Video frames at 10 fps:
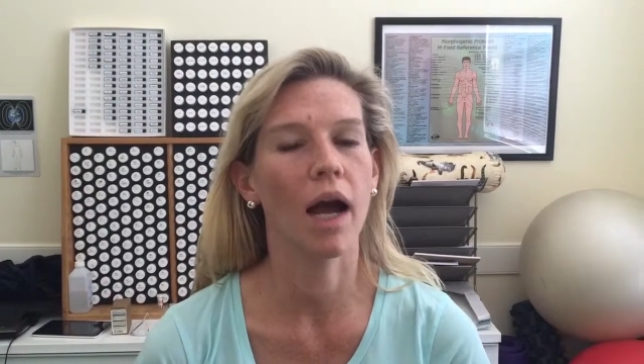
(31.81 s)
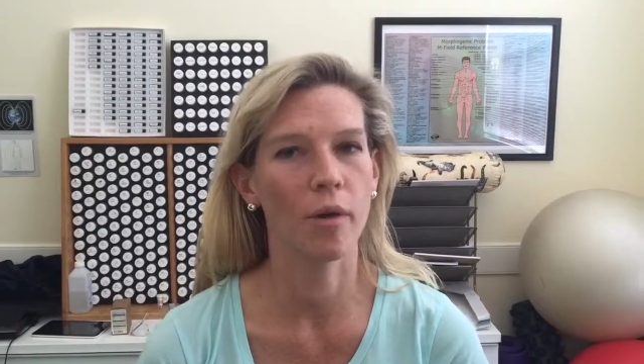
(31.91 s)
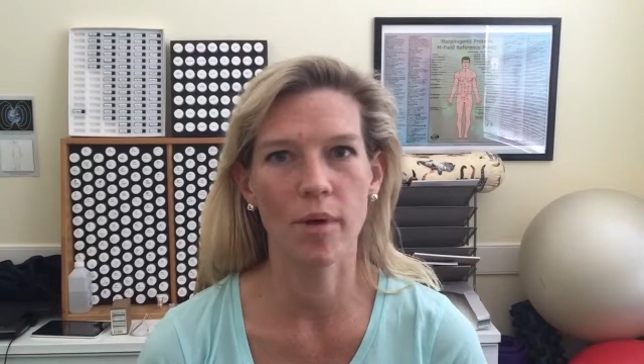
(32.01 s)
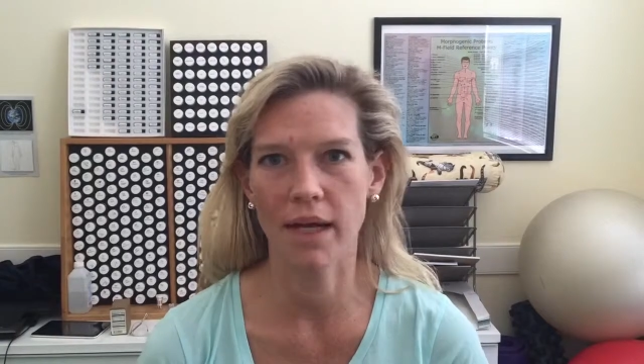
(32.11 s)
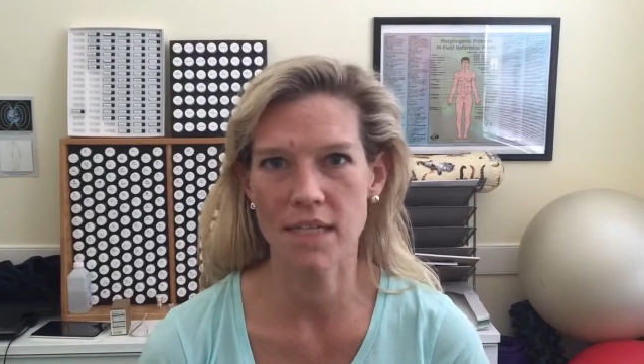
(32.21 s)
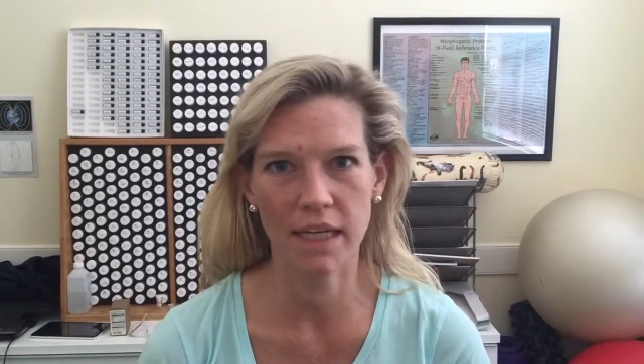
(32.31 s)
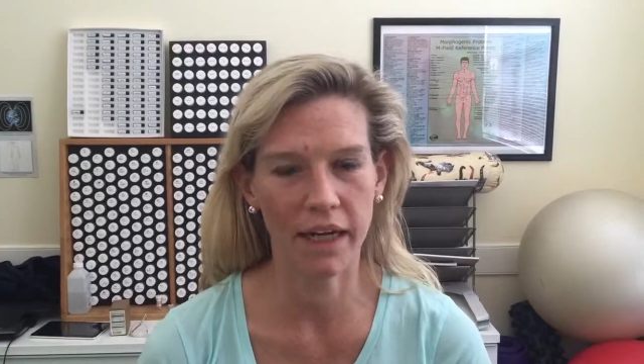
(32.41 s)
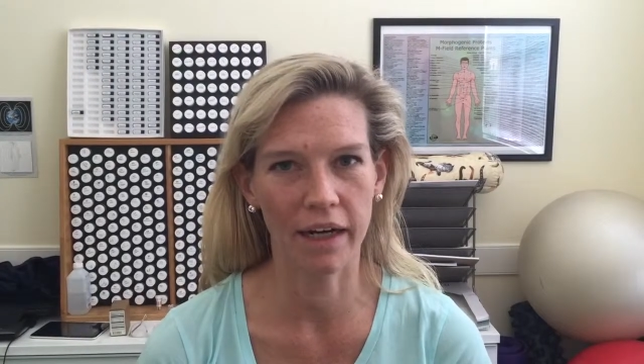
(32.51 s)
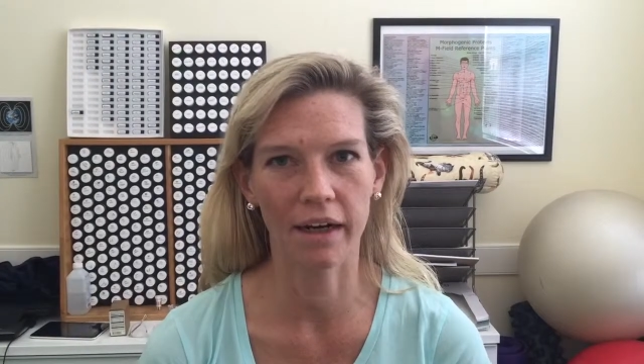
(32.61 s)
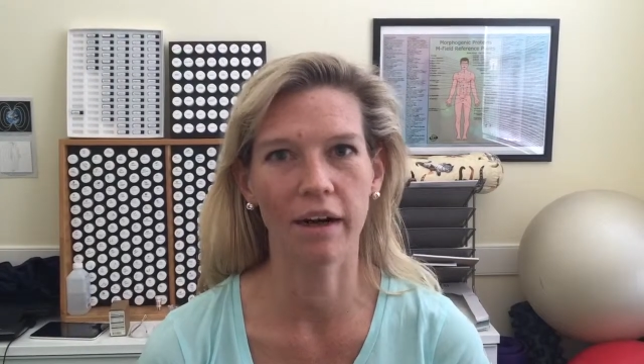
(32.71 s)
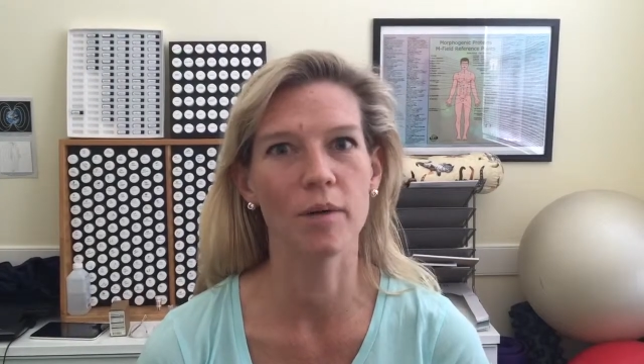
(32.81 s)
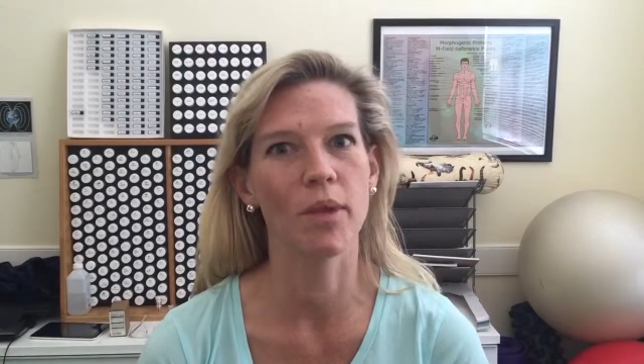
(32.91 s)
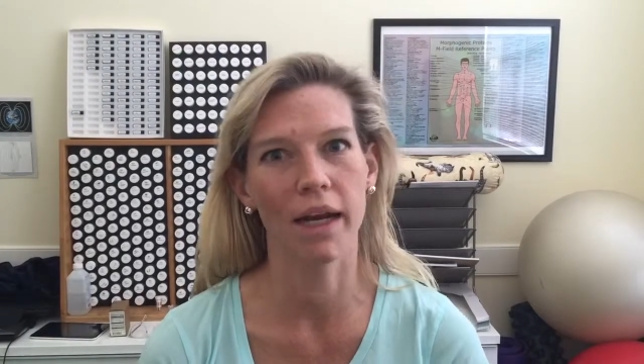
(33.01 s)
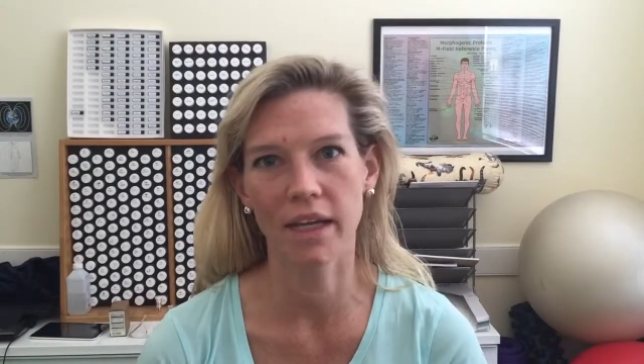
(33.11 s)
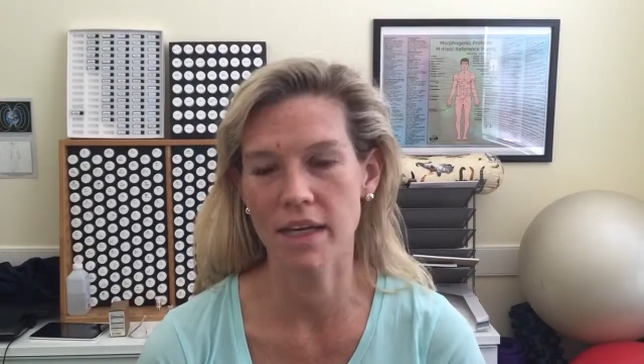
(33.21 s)
chiropractic care and
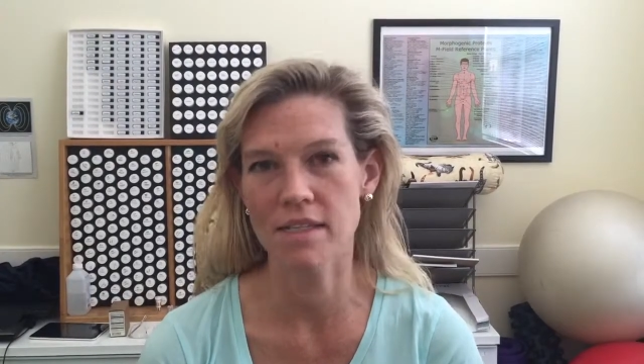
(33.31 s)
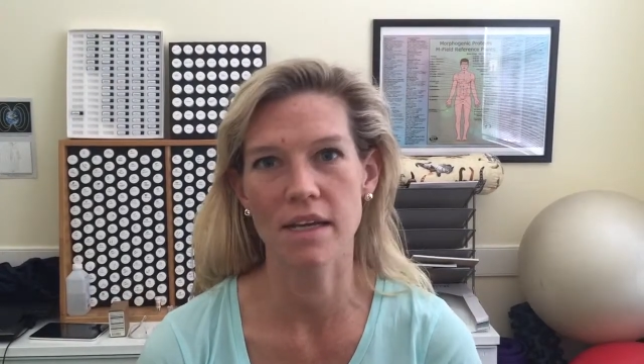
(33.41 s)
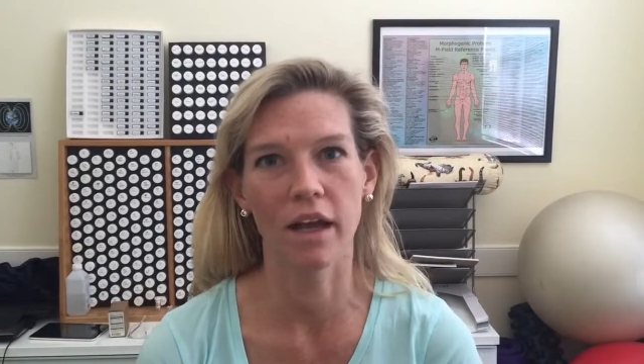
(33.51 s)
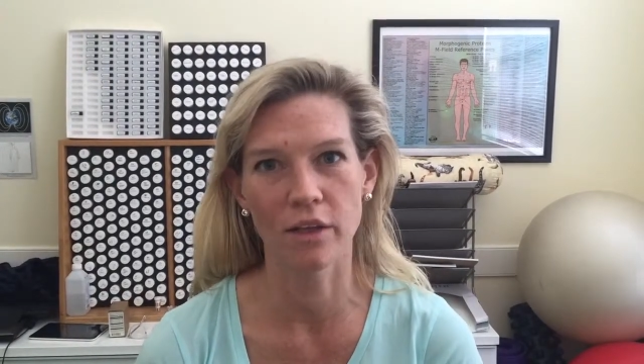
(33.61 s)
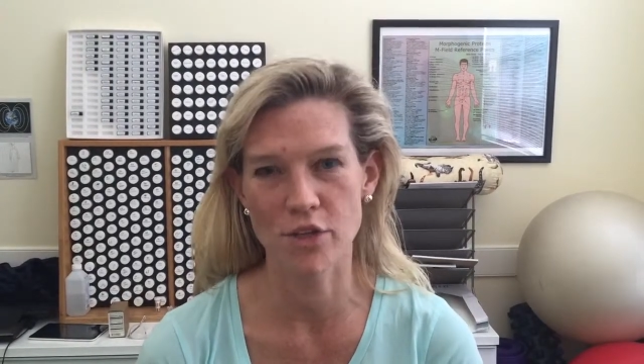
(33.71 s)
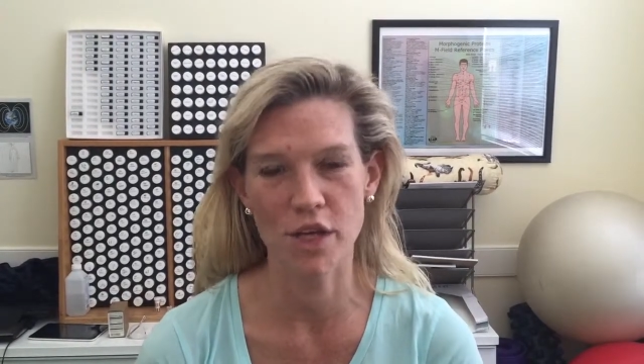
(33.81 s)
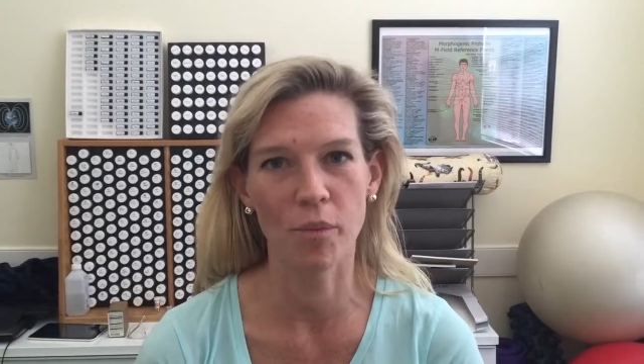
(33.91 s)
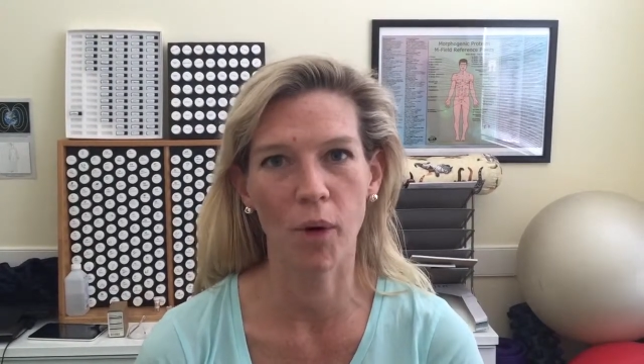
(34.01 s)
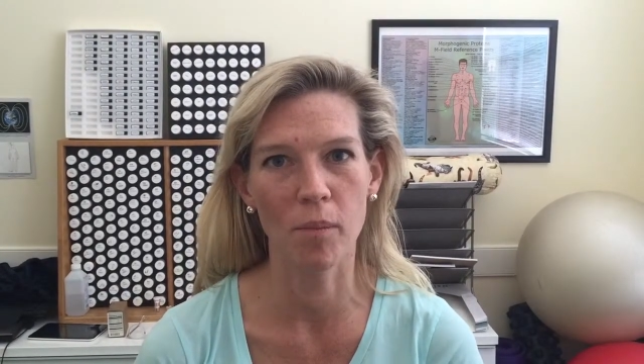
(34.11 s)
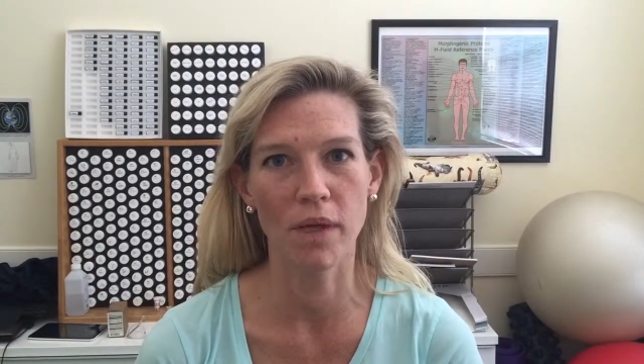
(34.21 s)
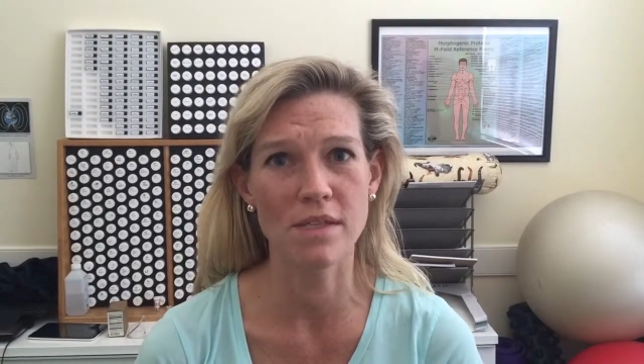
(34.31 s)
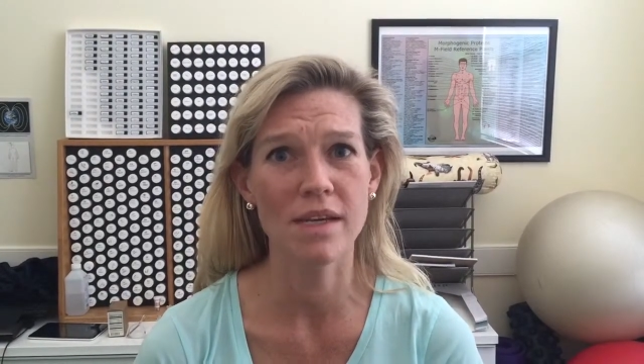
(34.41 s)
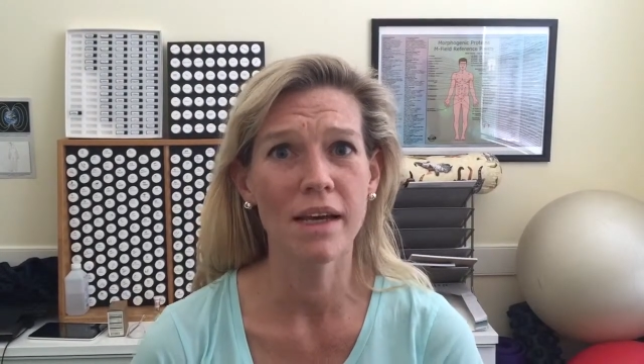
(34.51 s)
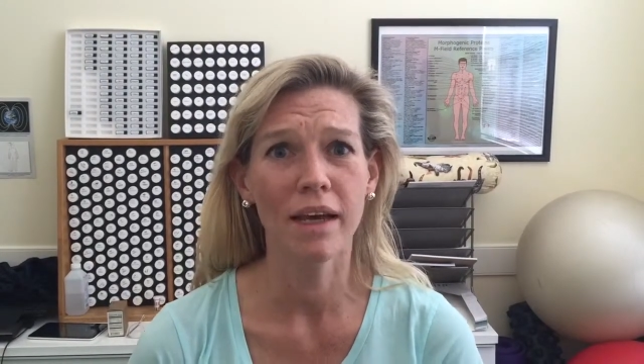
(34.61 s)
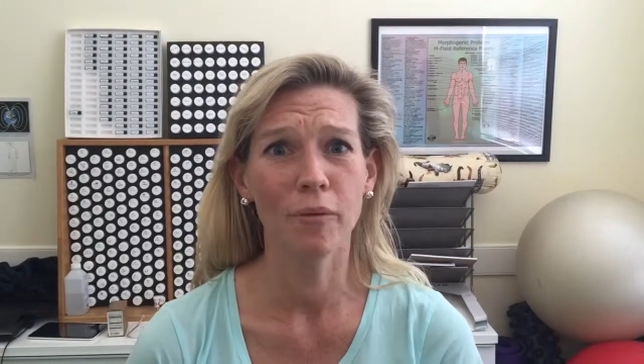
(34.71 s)
applied kinesiology appointments,